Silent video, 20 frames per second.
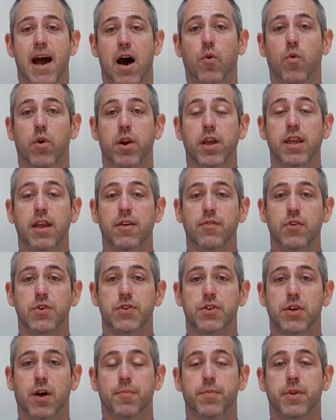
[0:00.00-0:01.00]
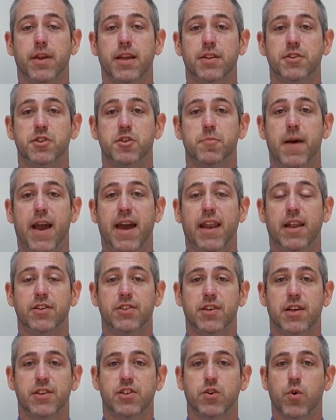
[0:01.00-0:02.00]
I want to give you something in
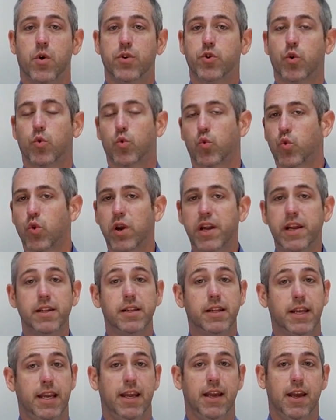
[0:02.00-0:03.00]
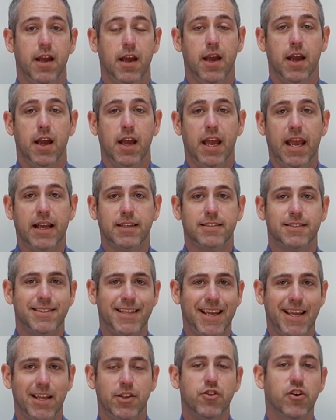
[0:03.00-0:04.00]
Spanish that's going to really
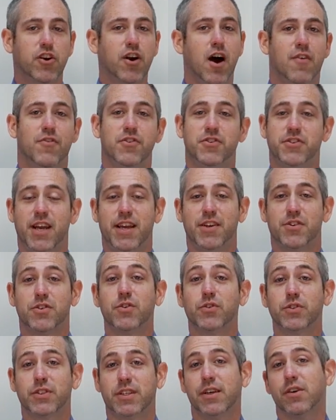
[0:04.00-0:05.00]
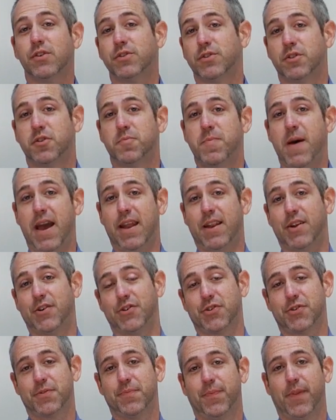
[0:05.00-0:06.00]
extend your conversational skills in
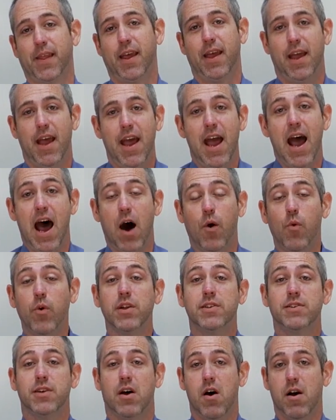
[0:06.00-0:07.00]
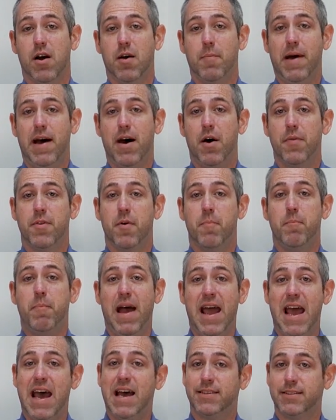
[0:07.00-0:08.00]
Spanish. I want to talk about the
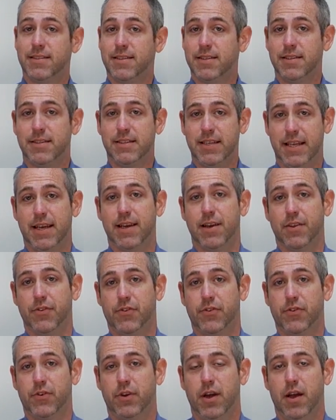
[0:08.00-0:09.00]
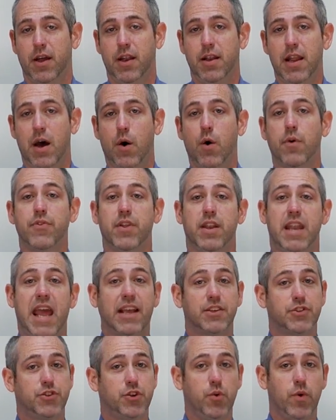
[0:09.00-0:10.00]
past tense. Now, over the
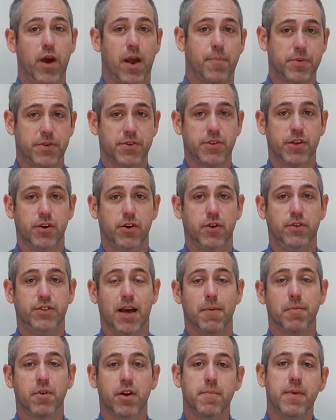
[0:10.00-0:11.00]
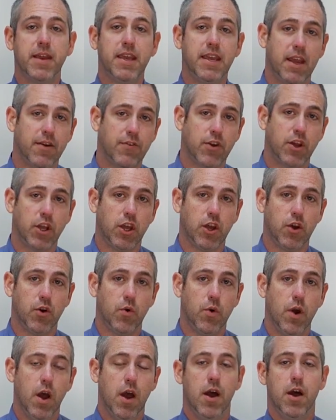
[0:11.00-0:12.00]
next two episodes, I'm going to be giving
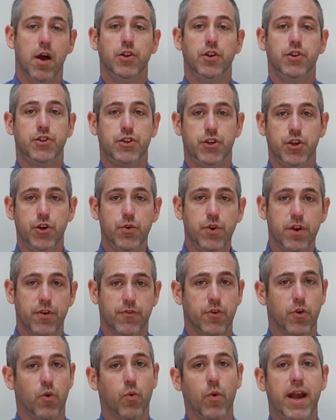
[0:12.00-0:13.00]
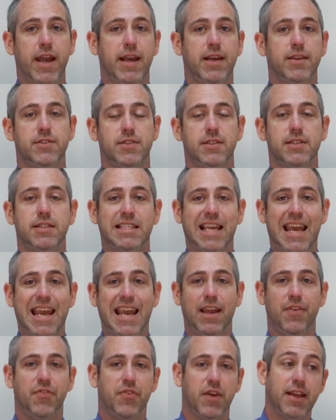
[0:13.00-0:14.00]
you two different ways to
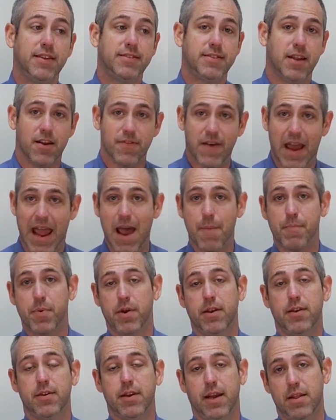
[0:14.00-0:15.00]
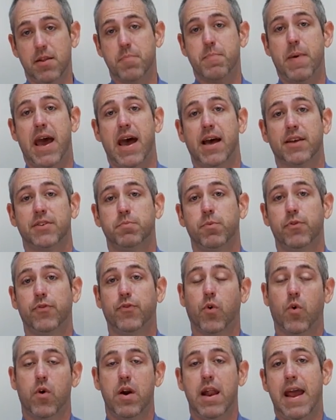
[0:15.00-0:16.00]
say things that have happened in the past
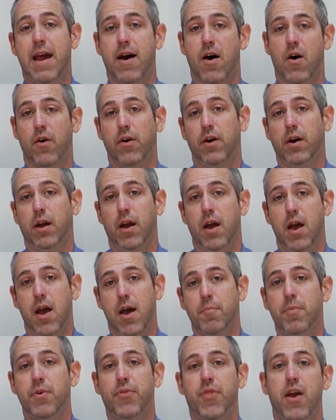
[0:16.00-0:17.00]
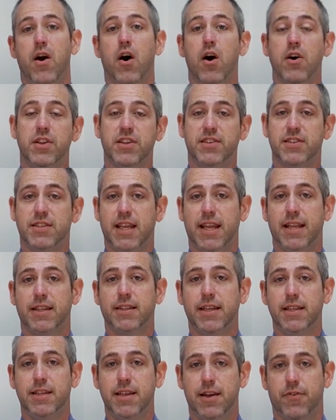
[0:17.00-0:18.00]
before now, but they are
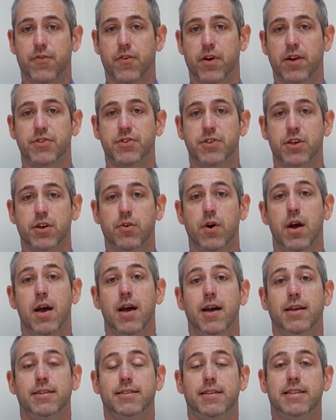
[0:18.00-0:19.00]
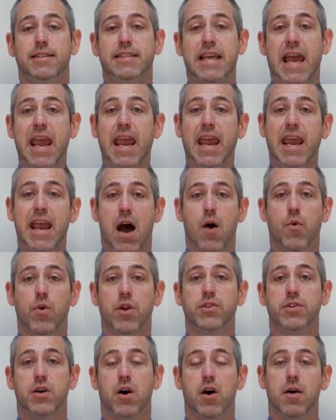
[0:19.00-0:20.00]
distinctly different. So today I
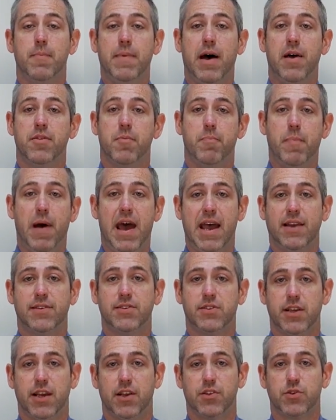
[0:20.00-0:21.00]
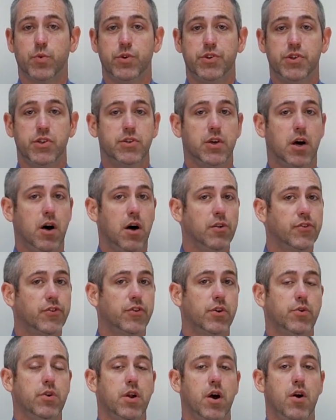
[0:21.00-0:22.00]
want to talk about the past tense, which is
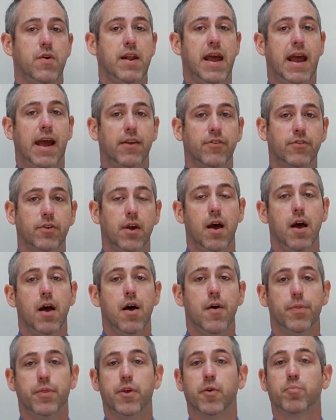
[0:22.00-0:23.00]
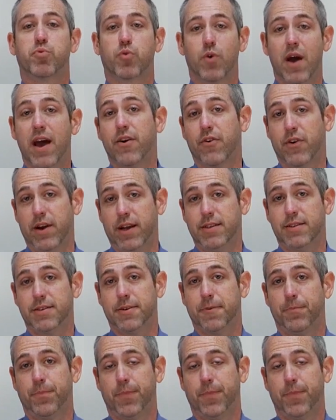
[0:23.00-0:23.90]
also known as the preterite.